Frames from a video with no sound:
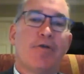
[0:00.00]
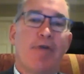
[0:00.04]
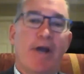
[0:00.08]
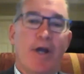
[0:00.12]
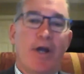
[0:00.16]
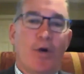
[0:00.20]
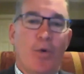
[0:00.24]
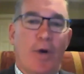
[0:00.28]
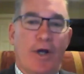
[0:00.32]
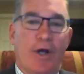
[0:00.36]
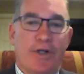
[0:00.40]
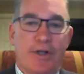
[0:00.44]

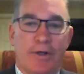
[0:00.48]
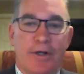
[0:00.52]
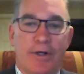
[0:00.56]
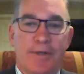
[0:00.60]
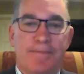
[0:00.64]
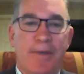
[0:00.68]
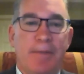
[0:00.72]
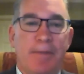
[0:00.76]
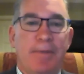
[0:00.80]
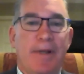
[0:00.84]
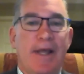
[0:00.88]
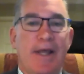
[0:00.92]
question, because
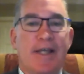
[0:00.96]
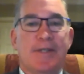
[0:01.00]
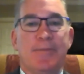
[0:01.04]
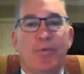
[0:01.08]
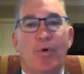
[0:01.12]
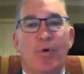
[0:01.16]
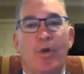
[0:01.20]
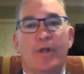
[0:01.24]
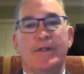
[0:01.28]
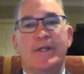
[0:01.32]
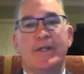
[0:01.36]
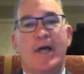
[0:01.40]
people ask me
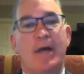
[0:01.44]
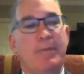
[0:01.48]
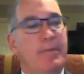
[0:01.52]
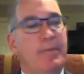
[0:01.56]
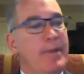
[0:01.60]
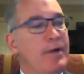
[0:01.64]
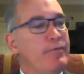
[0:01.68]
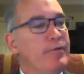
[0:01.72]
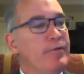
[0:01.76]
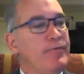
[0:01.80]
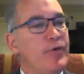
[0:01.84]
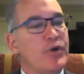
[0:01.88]
all the time
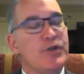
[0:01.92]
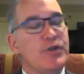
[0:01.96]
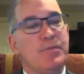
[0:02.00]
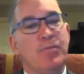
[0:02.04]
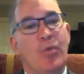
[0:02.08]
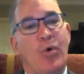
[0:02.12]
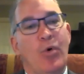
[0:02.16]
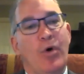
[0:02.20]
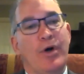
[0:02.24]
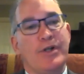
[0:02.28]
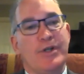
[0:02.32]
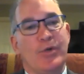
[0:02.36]
about reverse
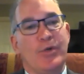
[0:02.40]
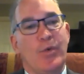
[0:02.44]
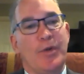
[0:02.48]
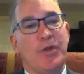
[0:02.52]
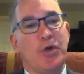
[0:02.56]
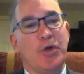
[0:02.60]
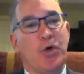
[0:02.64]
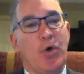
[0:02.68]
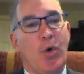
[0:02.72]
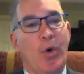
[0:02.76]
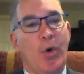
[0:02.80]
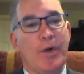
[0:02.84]
mortgage and what the
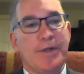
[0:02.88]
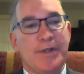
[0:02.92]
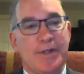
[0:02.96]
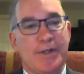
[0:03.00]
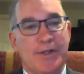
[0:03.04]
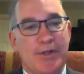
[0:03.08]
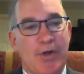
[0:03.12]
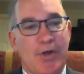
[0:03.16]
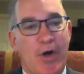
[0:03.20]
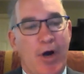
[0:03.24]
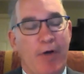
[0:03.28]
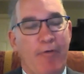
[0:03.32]

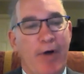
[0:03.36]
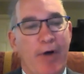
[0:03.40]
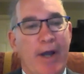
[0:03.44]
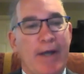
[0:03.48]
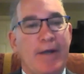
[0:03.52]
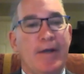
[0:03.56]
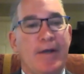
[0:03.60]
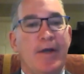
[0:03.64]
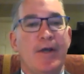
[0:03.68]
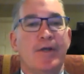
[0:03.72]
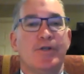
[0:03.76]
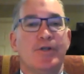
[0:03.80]
costs are, right?
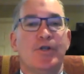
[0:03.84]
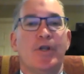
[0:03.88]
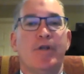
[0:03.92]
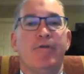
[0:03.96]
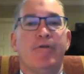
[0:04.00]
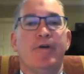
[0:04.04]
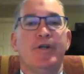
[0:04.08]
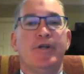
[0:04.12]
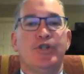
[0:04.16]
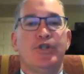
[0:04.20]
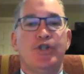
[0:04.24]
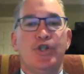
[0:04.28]
So there
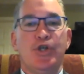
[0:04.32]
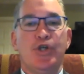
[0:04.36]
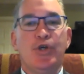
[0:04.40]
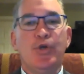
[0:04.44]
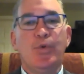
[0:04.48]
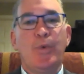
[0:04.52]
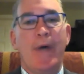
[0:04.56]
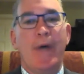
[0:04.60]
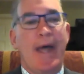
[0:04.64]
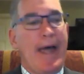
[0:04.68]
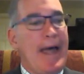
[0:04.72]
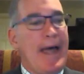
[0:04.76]
are
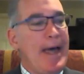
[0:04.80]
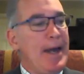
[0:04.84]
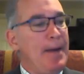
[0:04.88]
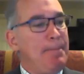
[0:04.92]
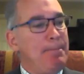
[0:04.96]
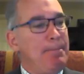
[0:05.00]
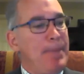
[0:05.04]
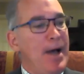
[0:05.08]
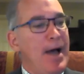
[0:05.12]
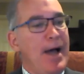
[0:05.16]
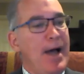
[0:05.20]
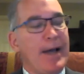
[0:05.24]
two
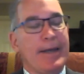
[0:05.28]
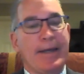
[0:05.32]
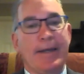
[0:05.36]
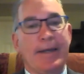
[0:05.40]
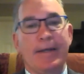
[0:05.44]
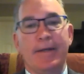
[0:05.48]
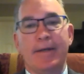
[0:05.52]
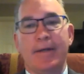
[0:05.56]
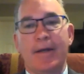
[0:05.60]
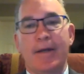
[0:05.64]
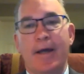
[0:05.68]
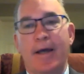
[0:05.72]
out-of-pocket,
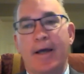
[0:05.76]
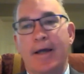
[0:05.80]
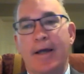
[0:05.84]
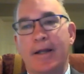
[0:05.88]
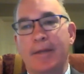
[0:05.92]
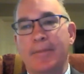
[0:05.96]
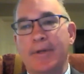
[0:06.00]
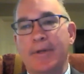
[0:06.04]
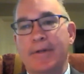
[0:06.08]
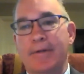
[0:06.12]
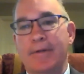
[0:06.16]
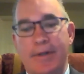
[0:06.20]

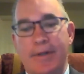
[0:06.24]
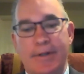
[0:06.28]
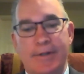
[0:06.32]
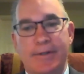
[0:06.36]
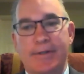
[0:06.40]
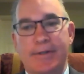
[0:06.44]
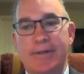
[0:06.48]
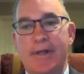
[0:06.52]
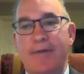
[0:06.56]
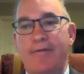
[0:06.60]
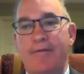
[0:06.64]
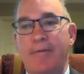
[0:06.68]
there's
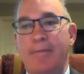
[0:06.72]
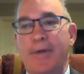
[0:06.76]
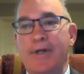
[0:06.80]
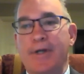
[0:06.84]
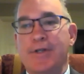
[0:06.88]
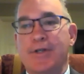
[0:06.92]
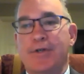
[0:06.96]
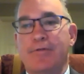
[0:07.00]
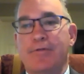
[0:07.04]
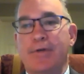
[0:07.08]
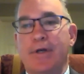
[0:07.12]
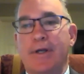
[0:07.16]
stuff on my
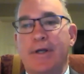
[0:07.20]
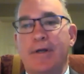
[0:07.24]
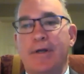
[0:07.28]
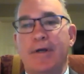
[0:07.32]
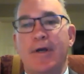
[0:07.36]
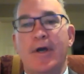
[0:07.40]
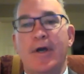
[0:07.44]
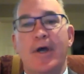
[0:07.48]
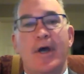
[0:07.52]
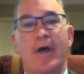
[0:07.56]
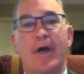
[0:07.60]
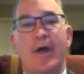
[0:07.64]
screen.
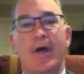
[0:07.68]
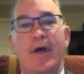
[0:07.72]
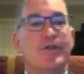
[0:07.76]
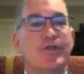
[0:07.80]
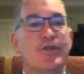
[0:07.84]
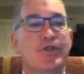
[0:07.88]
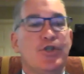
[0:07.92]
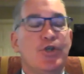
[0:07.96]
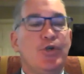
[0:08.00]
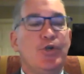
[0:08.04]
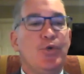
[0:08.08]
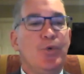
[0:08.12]
There's
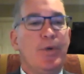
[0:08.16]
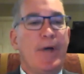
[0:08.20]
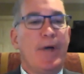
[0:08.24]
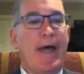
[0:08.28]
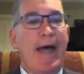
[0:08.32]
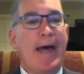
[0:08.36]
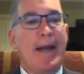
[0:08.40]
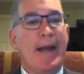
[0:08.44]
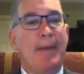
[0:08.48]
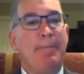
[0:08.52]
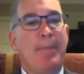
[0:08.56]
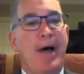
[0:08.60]
two
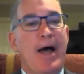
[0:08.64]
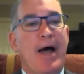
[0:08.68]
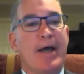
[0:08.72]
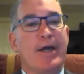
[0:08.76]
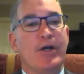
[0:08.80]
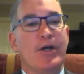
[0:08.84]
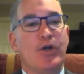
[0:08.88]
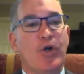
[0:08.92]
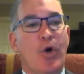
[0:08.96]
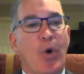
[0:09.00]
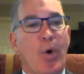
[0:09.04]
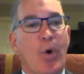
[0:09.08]

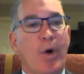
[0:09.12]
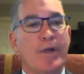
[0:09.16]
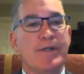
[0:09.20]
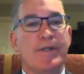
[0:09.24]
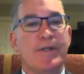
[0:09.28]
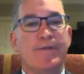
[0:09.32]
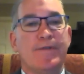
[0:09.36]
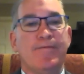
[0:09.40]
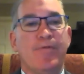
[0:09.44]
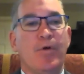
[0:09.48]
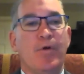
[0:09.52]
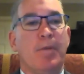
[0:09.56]
out-of-pocket costs
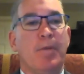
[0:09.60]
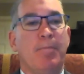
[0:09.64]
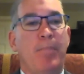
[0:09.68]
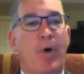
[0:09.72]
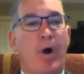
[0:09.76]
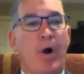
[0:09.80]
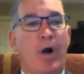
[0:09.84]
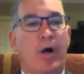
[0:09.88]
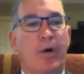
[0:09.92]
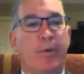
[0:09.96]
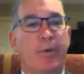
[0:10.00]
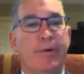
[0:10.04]
for the
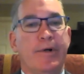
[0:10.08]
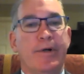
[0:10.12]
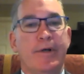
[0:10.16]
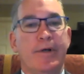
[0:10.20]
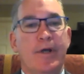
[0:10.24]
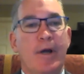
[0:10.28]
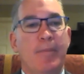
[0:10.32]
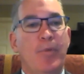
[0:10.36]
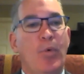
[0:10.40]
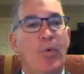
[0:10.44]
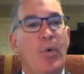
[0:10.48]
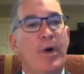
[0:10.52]
borrower.
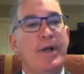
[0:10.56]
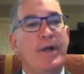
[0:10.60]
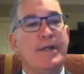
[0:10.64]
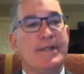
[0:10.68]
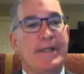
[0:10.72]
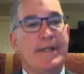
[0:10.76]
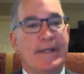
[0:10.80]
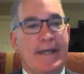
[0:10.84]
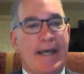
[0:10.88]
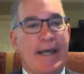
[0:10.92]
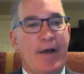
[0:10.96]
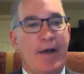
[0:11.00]
Number one is
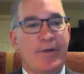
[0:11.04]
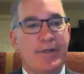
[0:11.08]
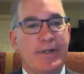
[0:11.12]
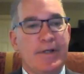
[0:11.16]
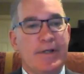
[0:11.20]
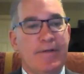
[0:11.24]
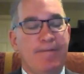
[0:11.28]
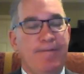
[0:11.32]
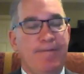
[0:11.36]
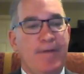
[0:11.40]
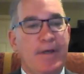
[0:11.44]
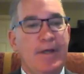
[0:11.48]
the
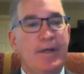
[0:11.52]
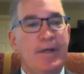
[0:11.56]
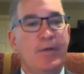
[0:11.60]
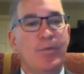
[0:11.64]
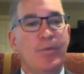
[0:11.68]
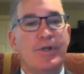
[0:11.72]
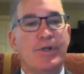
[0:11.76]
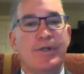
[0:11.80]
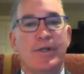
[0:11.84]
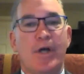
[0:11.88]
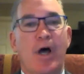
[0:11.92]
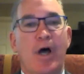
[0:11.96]
counseling fee,
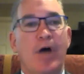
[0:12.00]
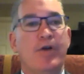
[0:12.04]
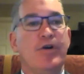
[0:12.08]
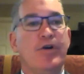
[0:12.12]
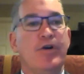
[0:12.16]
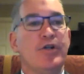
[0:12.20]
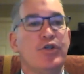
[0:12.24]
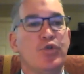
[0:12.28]
which is $125.